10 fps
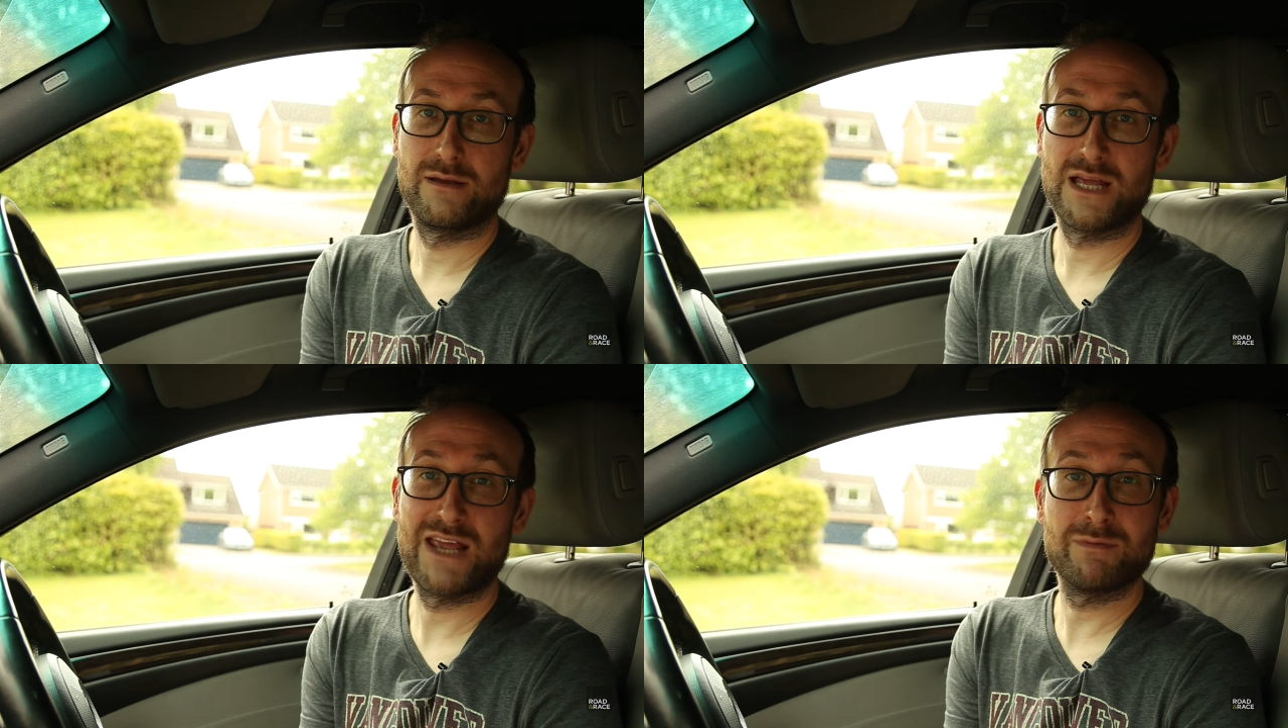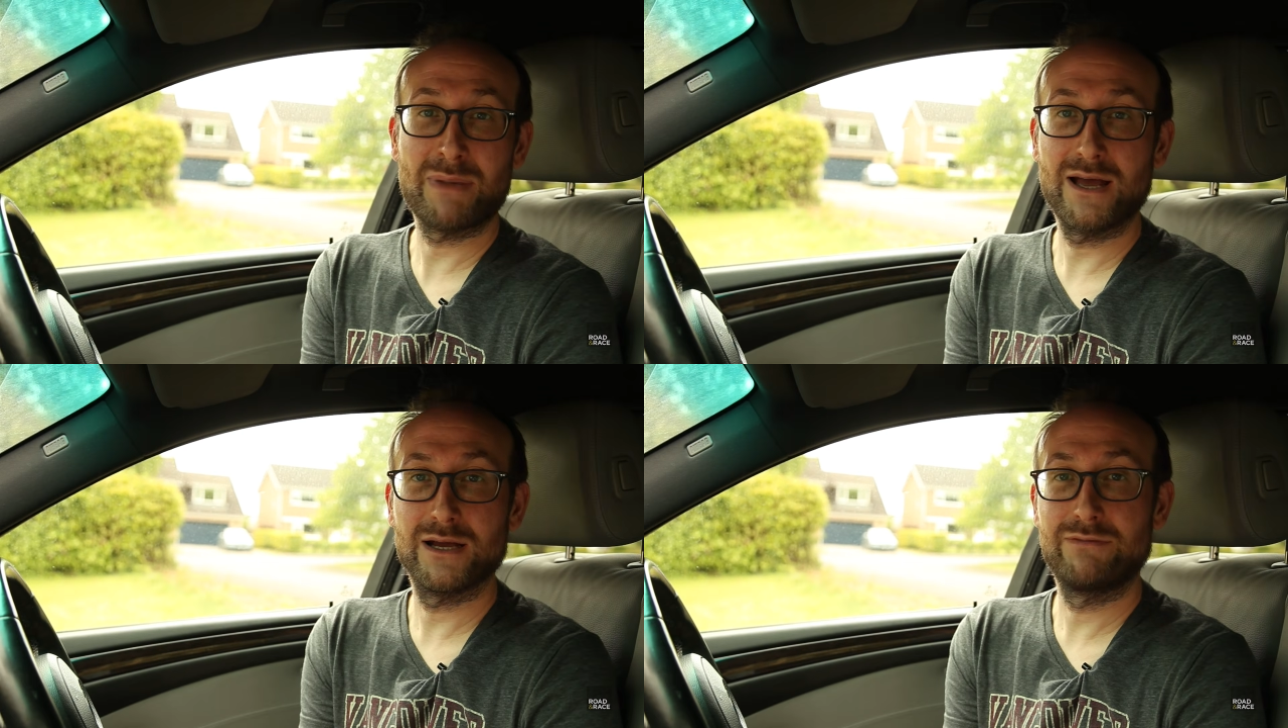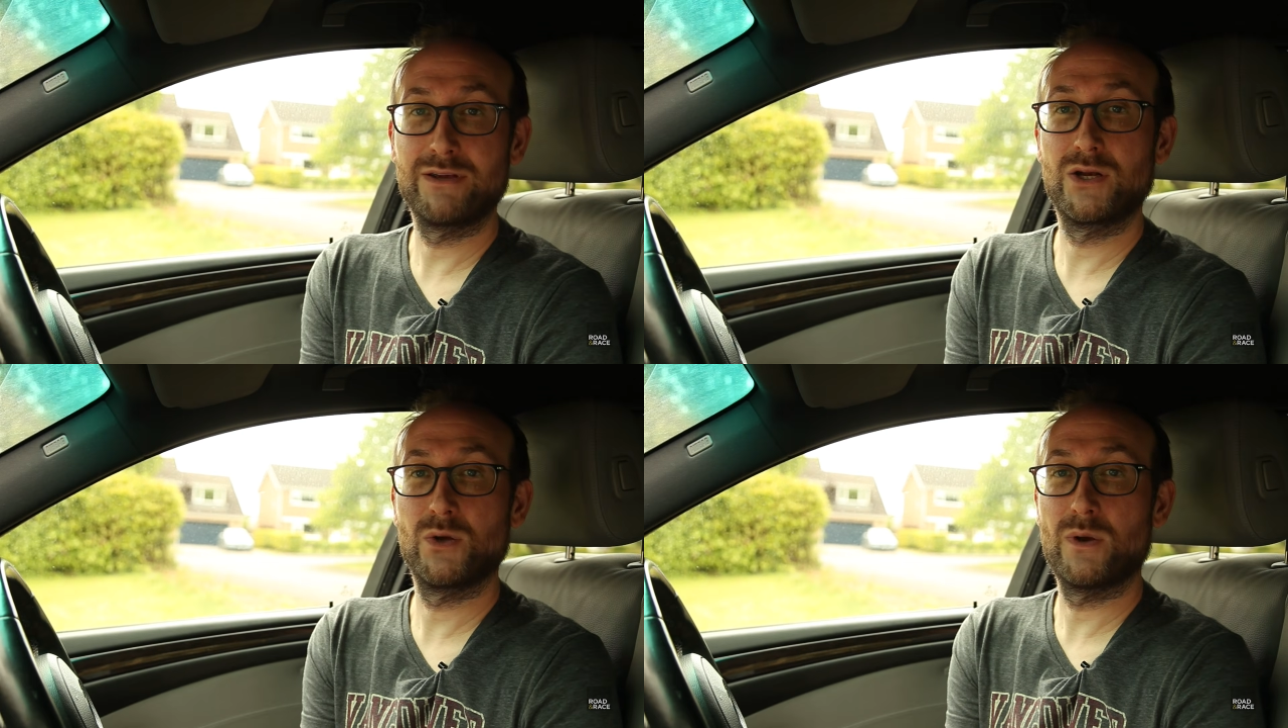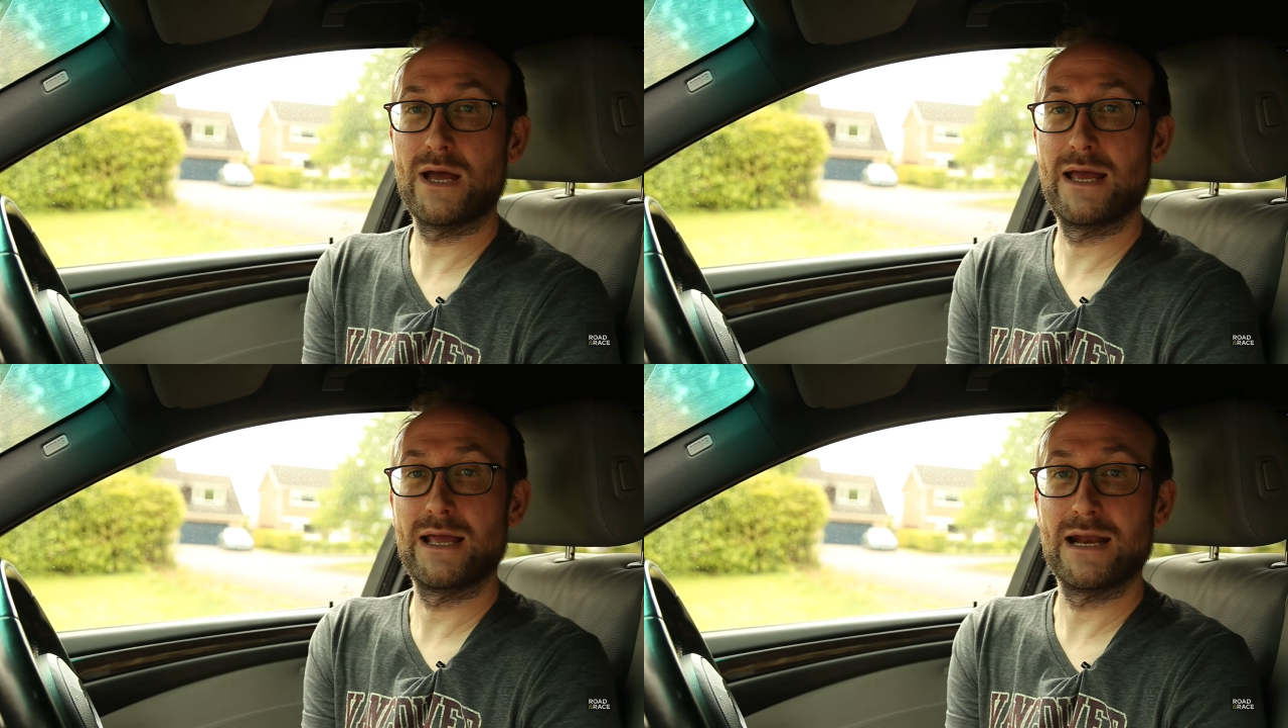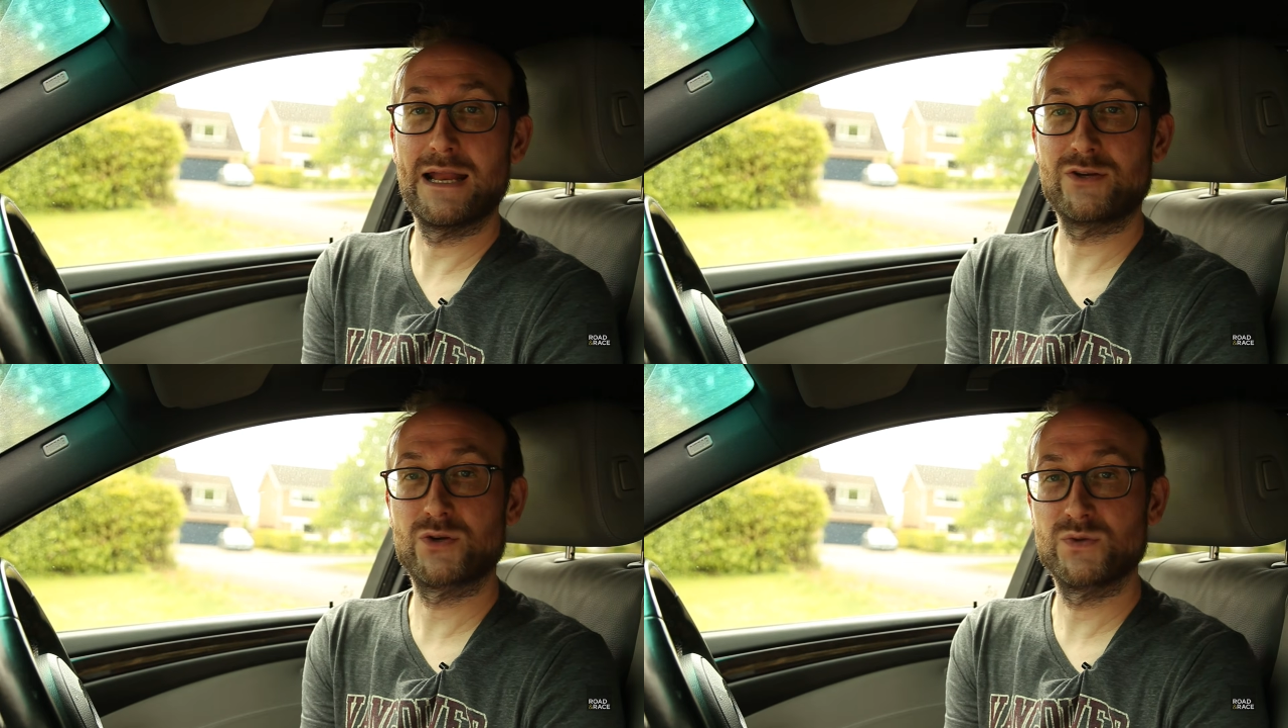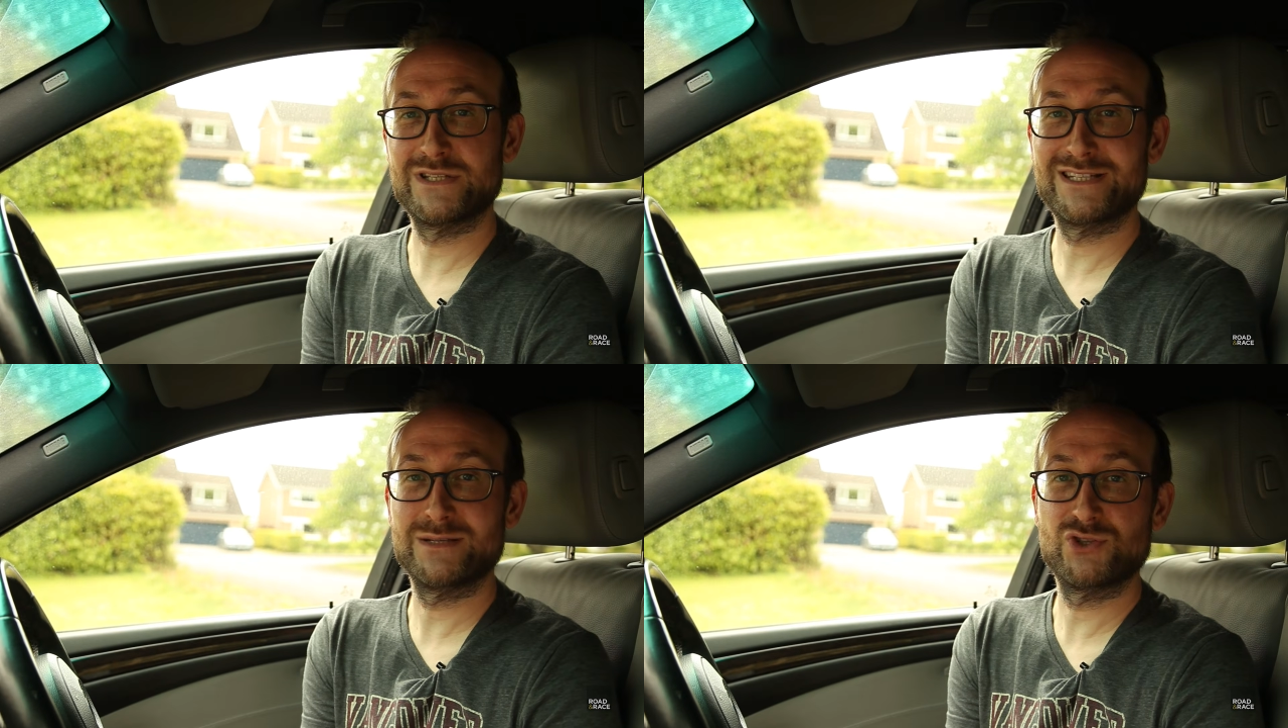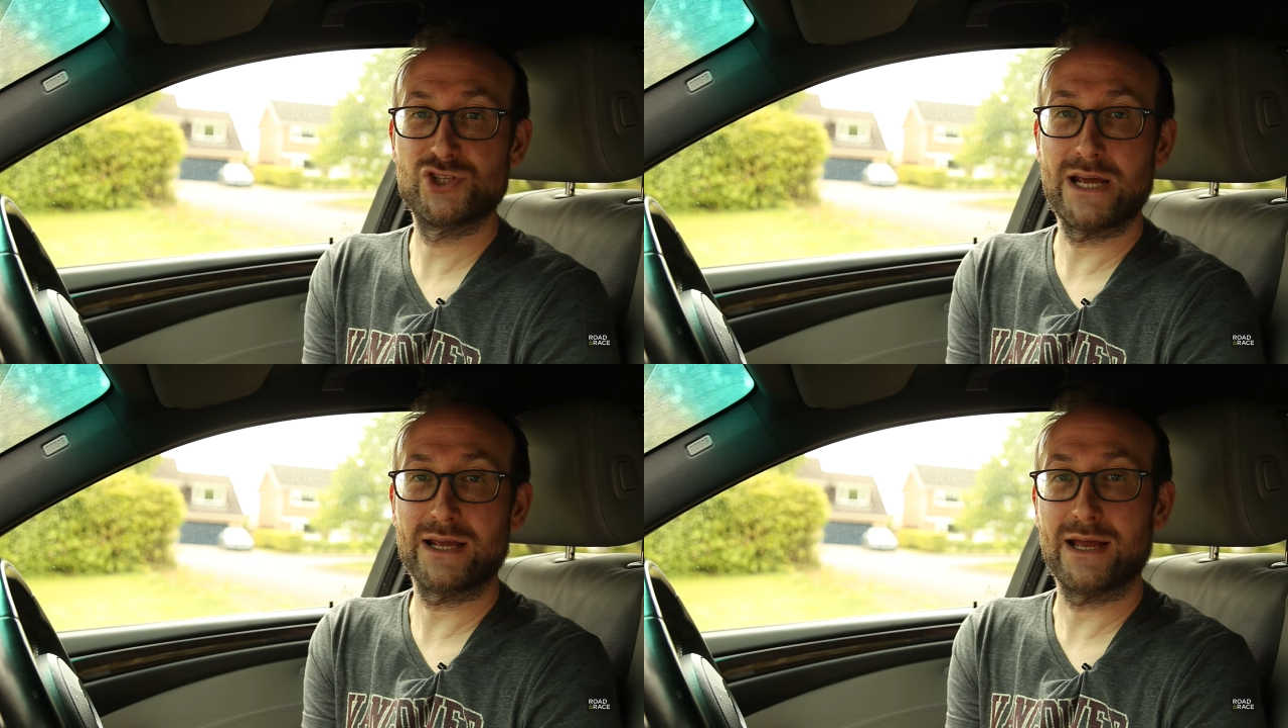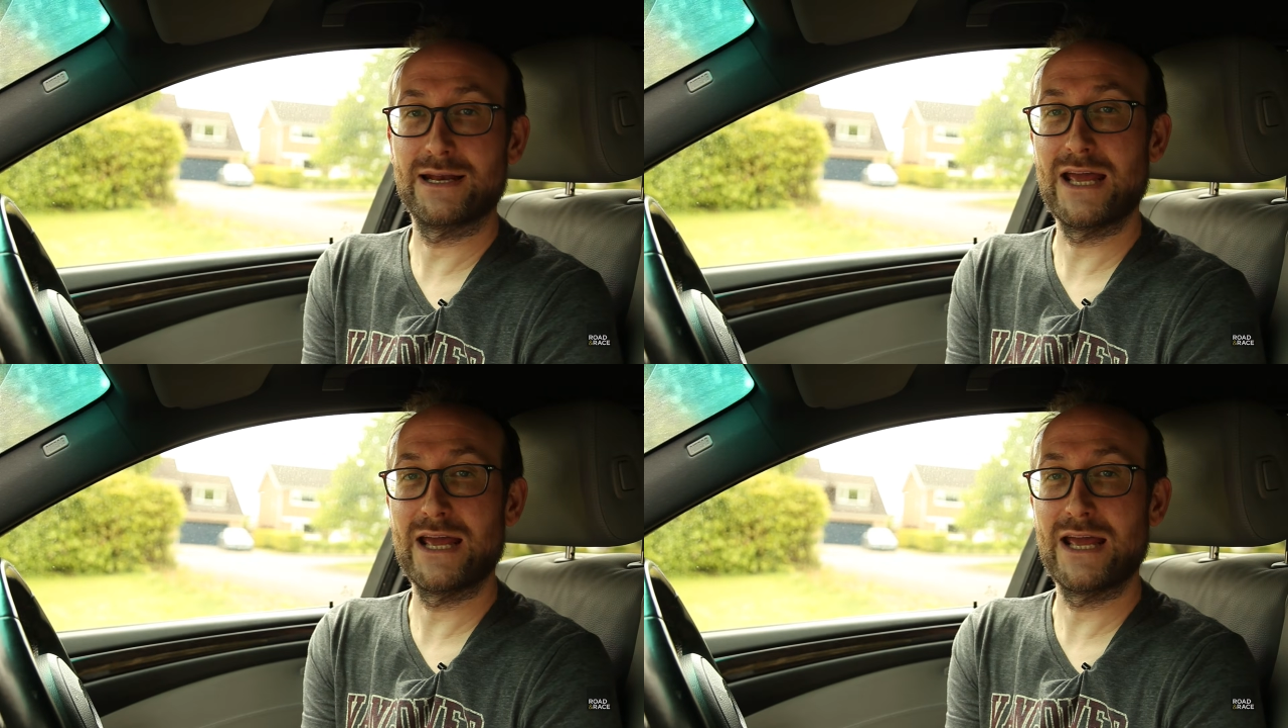Even better if you can do a electrical systems check and